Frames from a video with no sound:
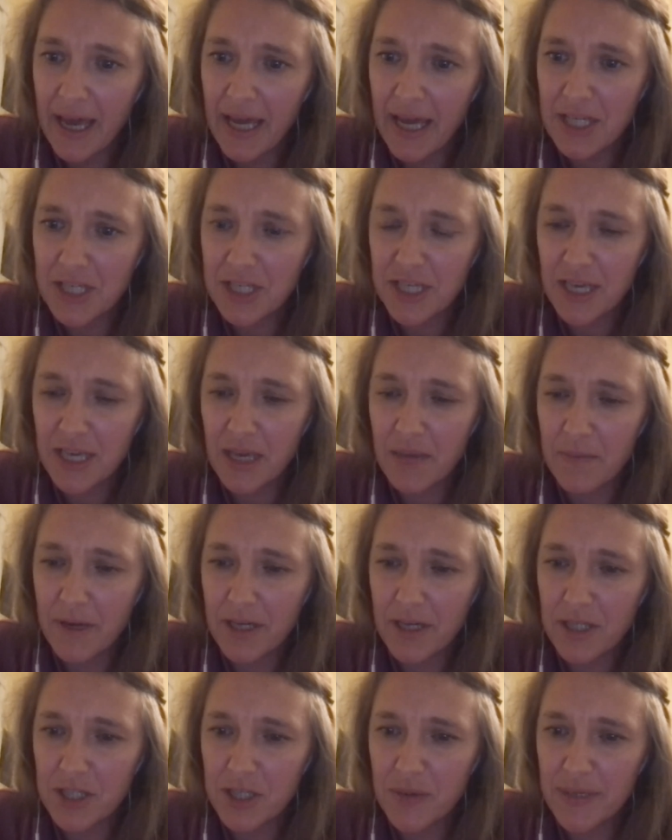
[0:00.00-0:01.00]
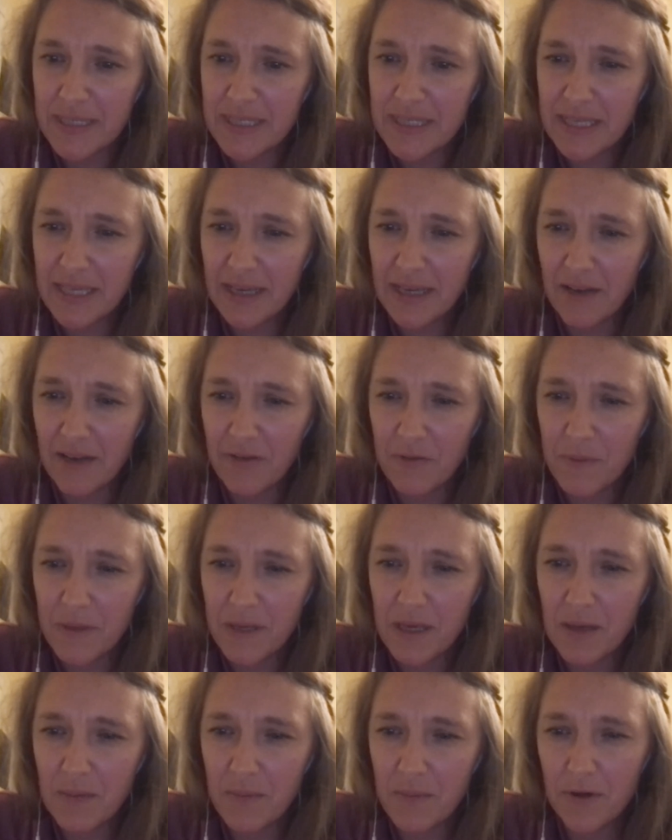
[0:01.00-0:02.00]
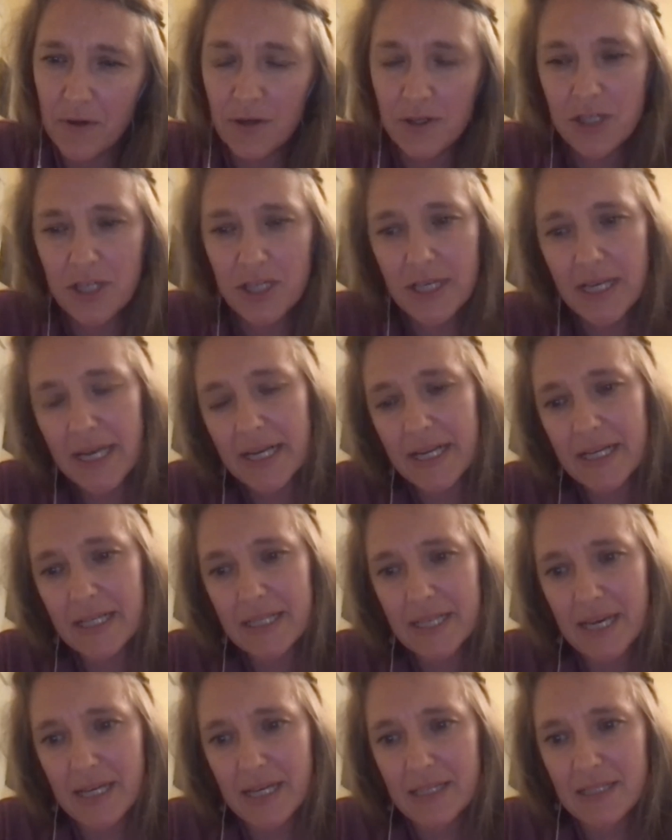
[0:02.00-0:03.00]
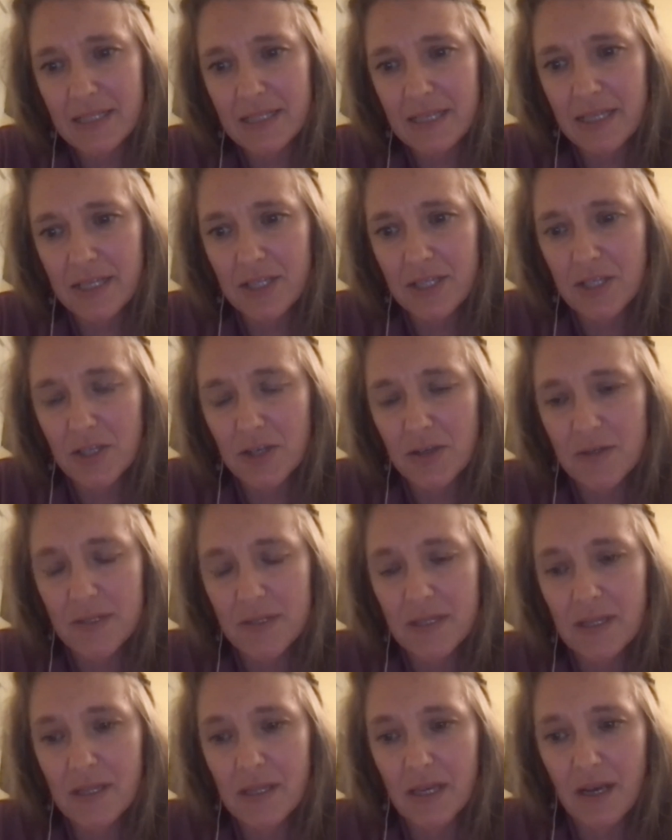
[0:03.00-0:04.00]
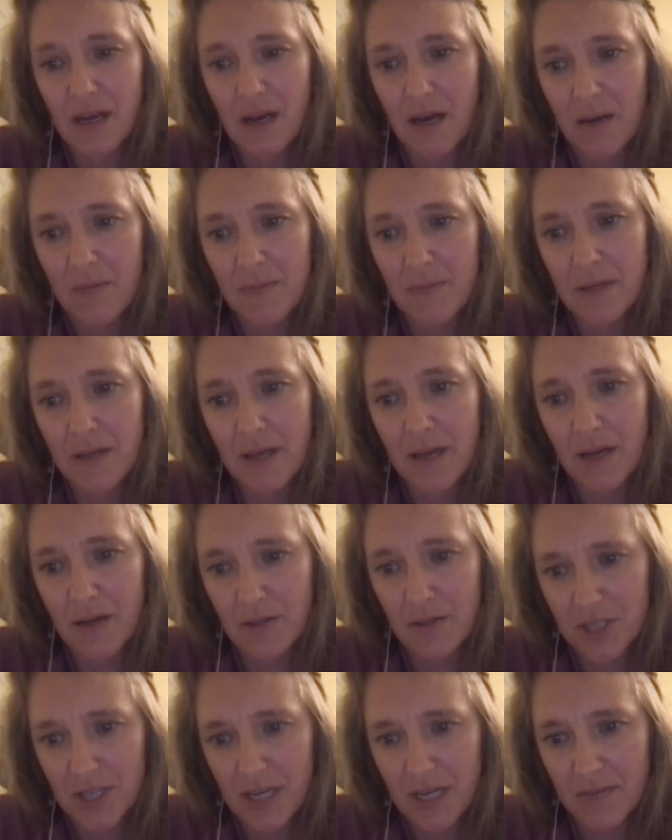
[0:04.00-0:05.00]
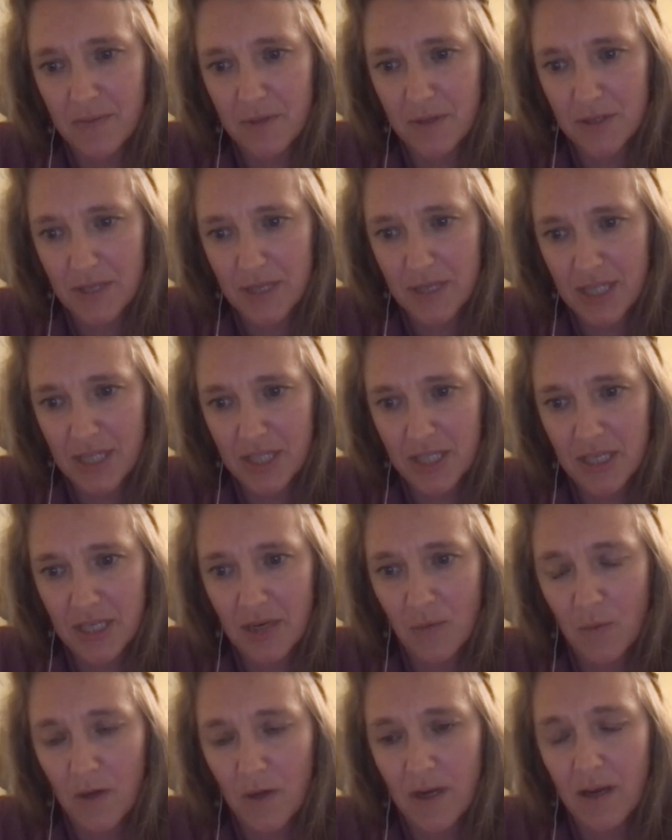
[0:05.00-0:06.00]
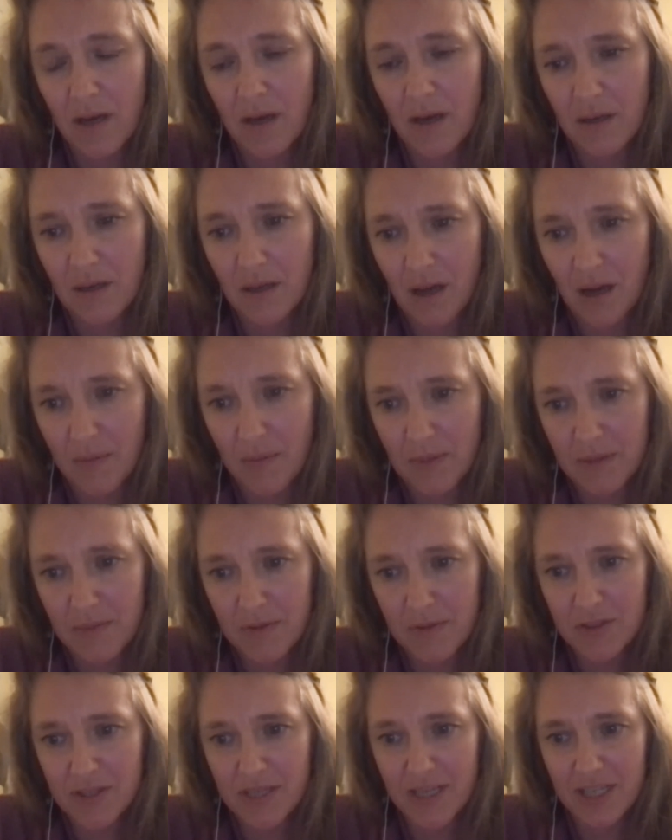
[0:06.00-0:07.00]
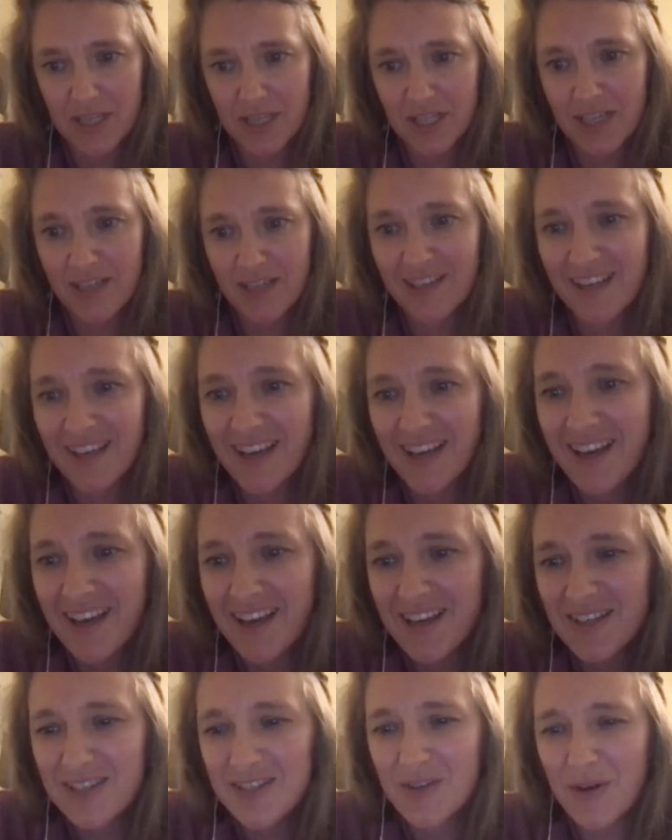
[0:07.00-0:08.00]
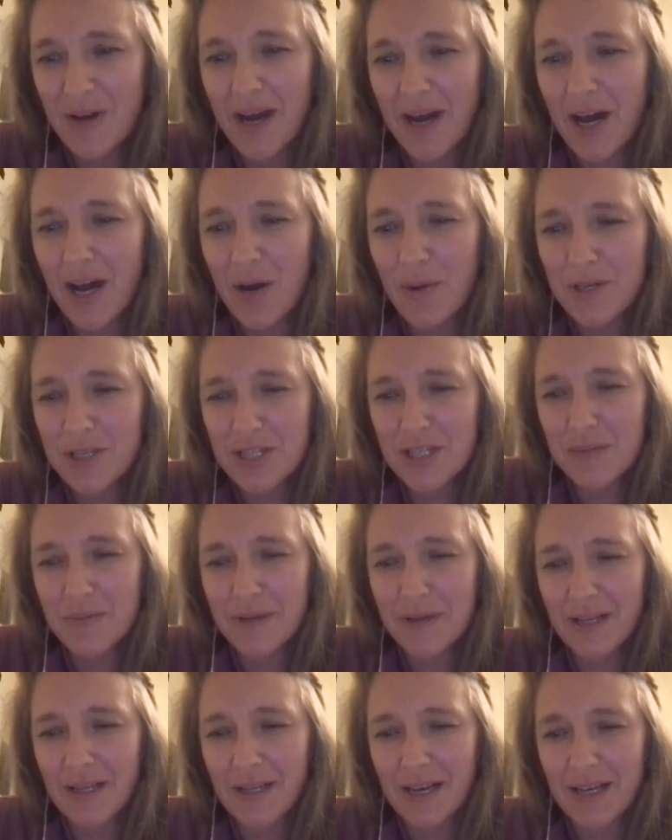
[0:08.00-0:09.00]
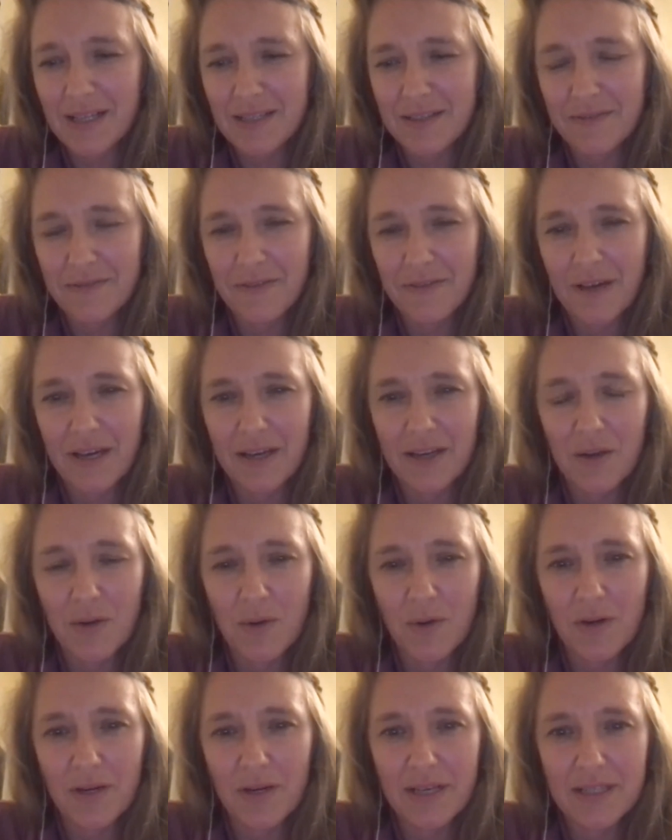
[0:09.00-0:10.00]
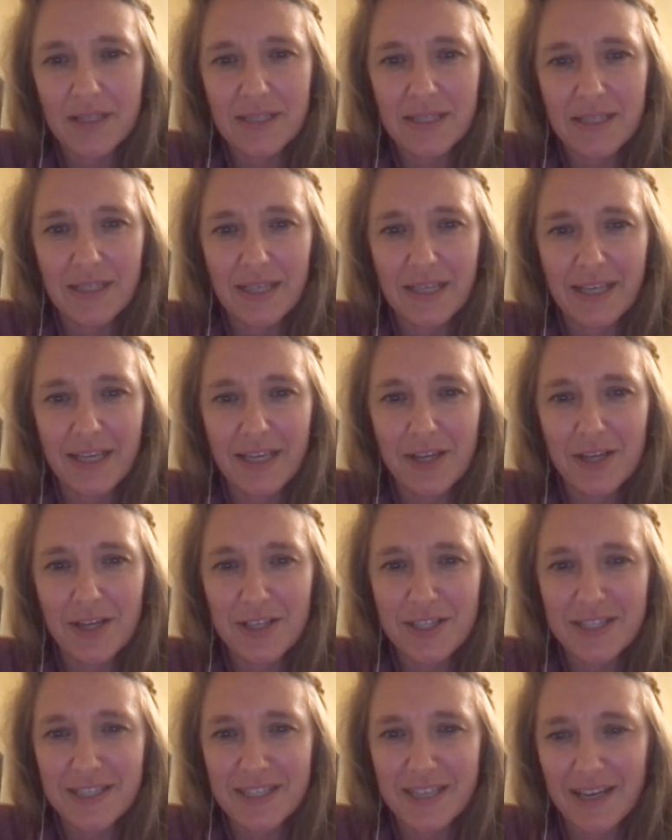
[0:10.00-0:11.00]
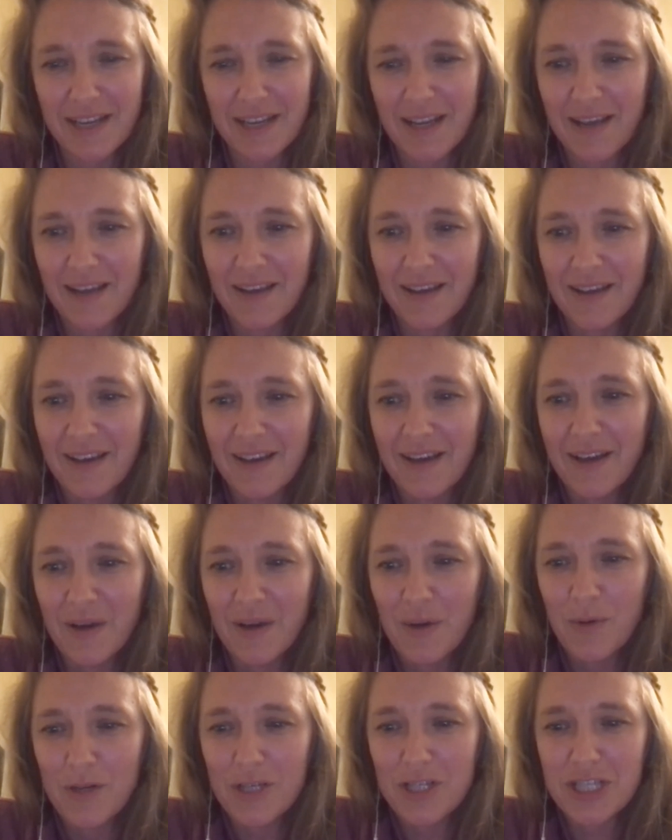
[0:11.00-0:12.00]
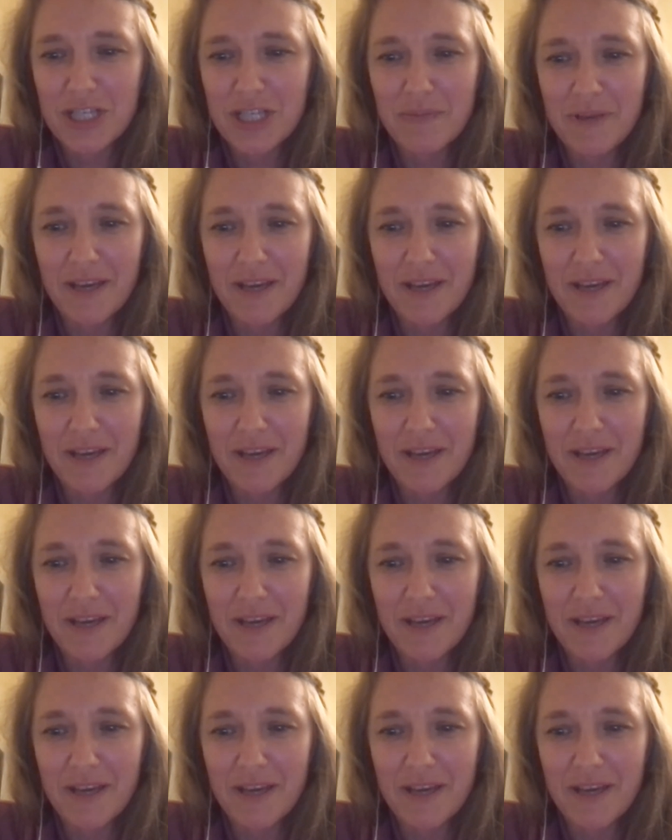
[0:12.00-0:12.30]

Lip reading: and she came back showing TFP, but her genetic testing shows the common LCHADD mutation and one uncommon mutation. So how would she be classified according to like your study? Would she be